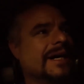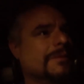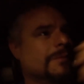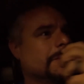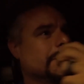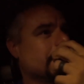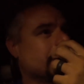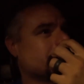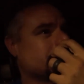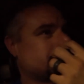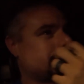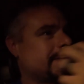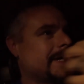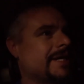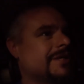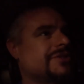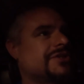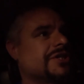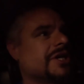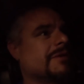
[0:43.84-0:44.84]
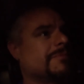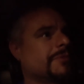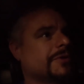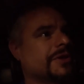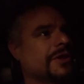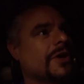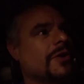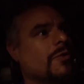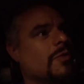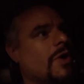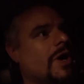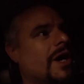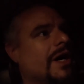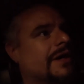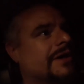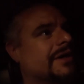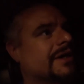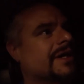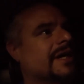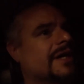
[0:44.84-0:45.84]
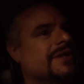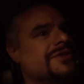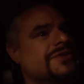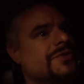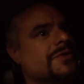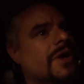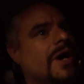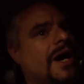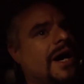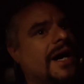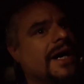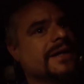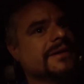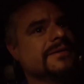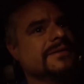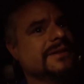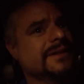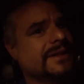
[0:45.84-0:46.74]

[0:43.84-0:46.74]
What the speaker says: when they were staged up with low water. It got too hot.